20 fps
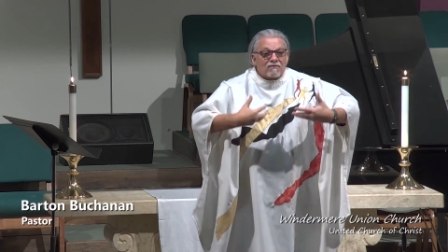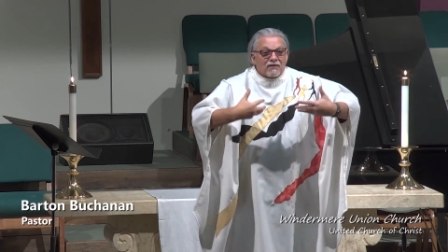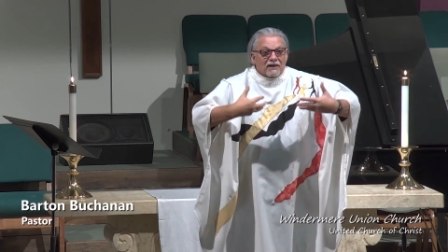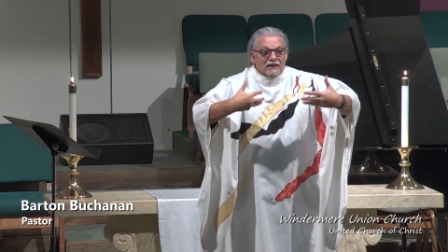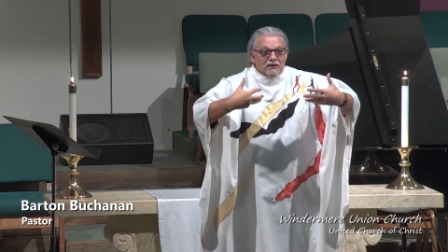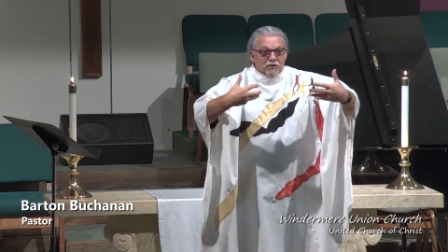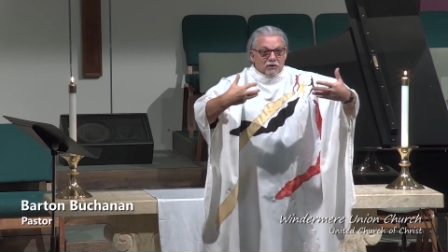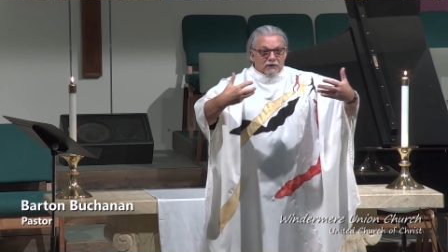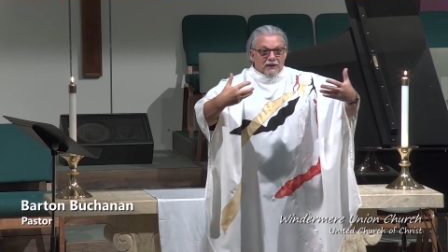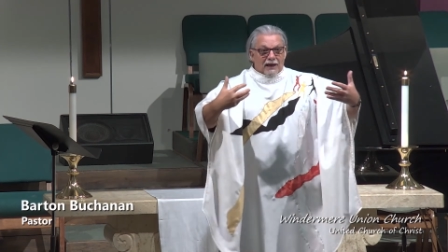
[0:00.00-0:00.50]

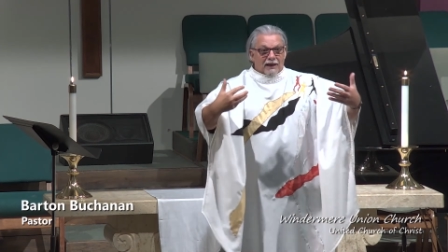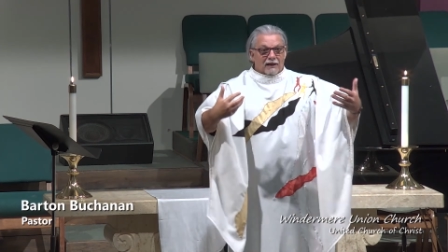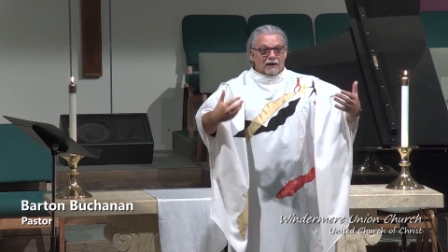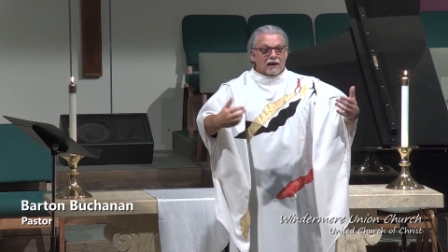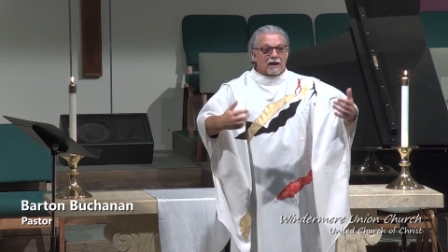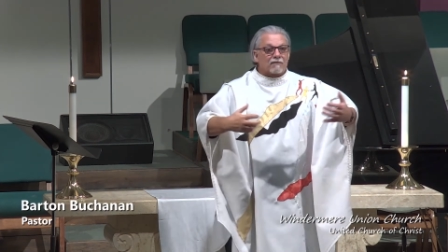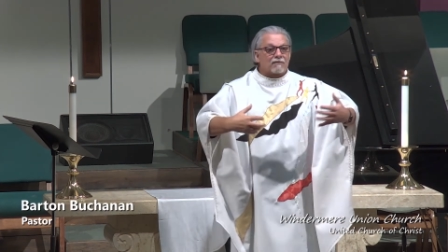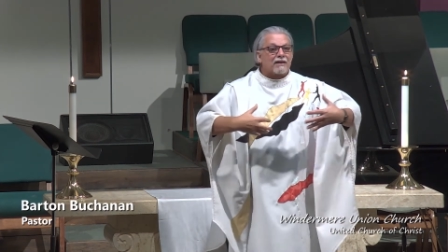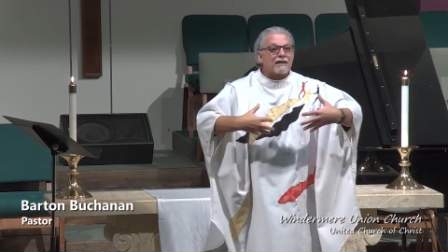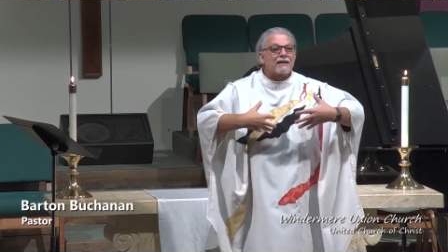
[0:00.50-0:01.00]
into that
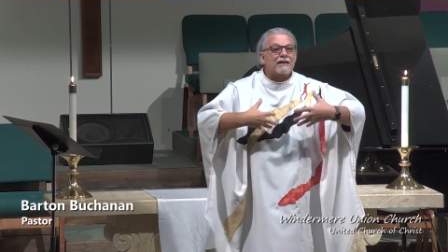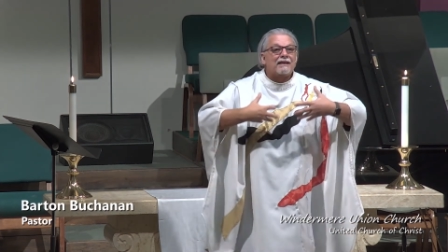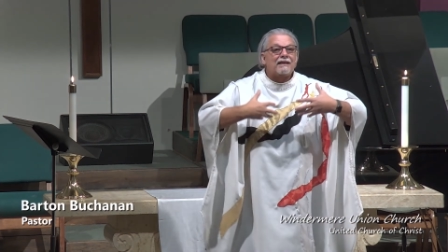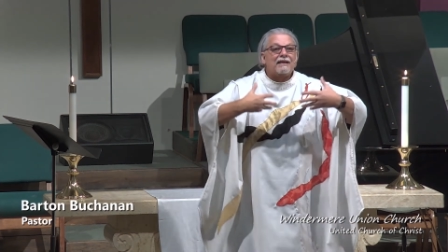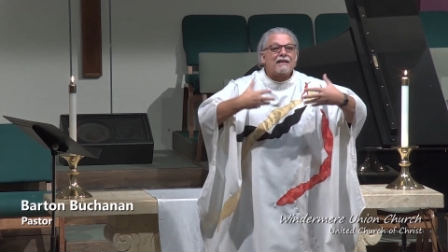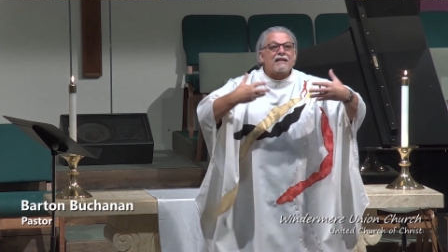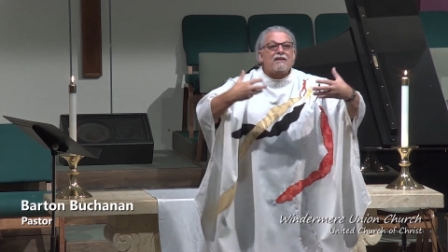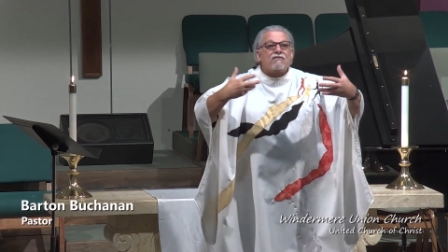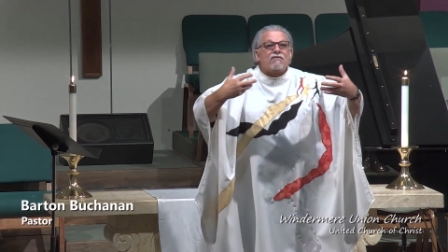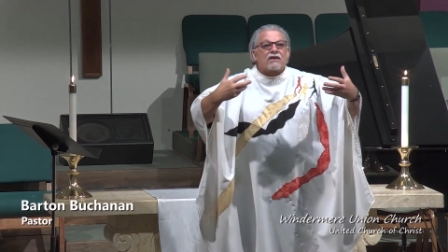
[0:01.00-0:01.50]
love and then
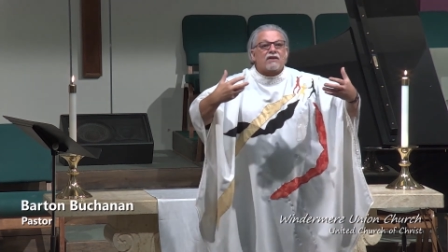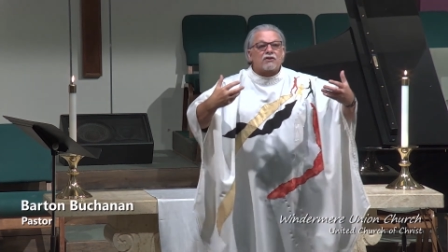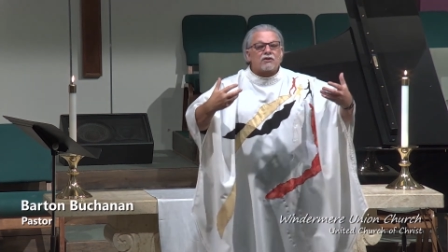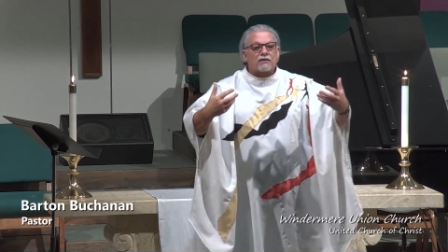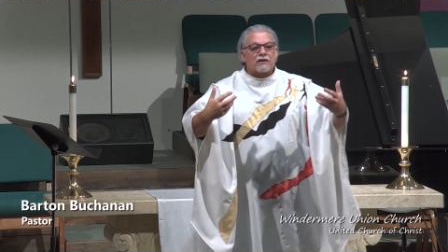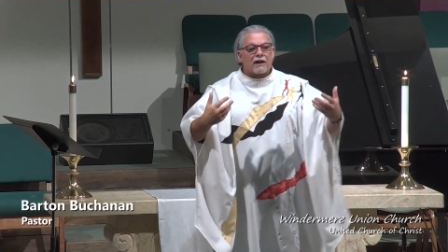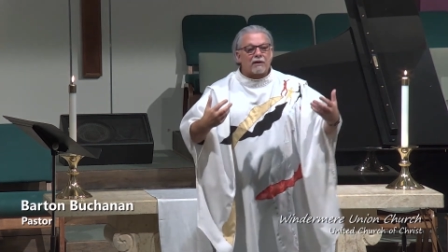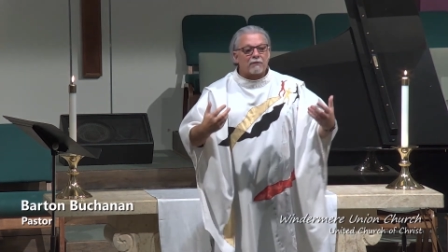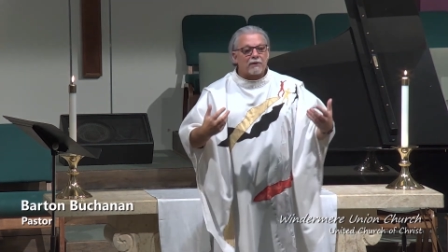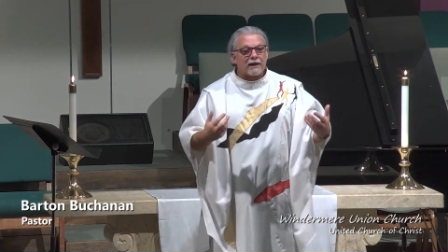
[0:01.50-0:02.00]
live into
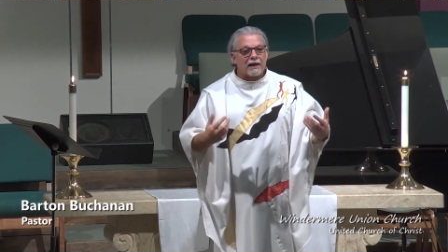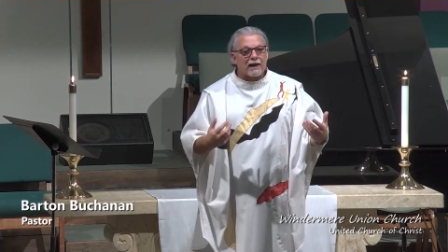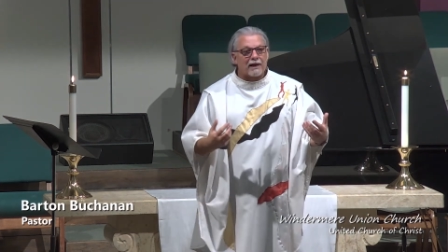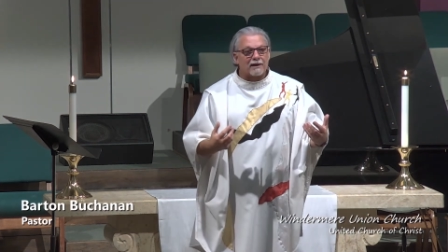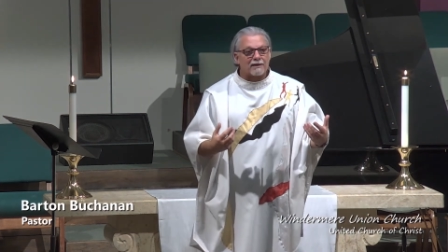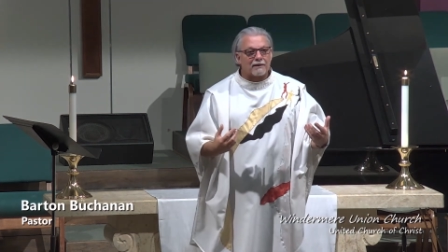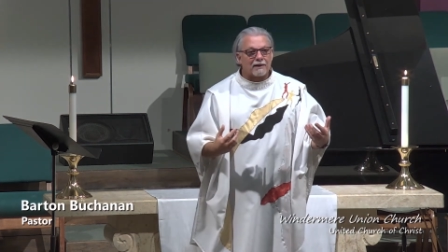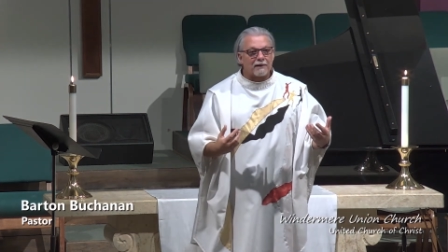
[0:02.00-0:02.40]
that reality.